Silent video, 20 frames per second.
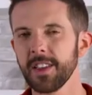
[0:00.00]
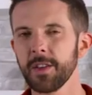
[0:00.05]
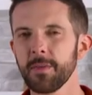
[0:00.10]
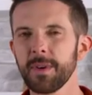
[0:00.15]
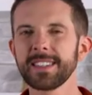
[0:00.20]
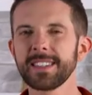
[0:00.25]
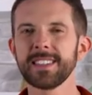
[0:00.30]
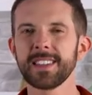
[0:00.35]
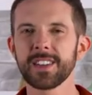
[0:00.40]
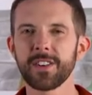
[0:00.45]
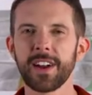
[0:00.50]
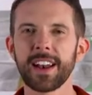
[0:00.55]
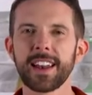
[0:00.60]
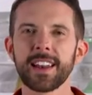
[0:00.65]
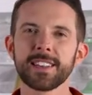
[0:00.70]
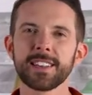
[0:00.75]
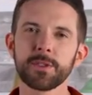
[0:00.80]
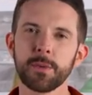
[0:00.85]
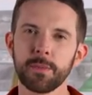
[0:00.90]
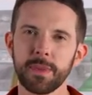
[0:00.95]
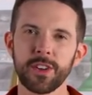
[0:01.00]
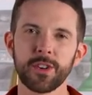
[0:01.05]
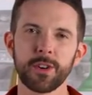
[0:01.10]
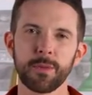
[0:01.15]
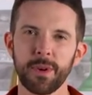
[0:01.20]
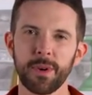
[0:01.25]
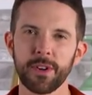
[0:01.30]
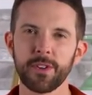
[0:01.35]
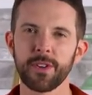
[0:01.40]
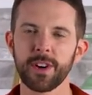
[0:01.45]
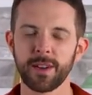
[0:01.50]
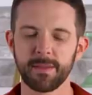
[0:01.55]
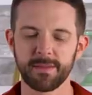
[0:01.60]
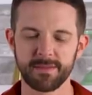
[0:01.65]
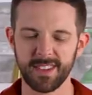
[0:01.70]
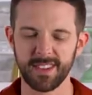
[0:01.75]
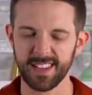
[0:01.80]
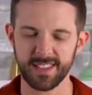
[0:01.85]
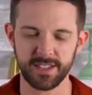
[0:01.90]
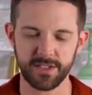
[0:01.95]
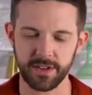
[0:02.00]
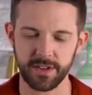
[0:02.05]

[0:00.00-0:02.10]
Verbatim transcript: otherwise then the graininess will be in your buttercream, that's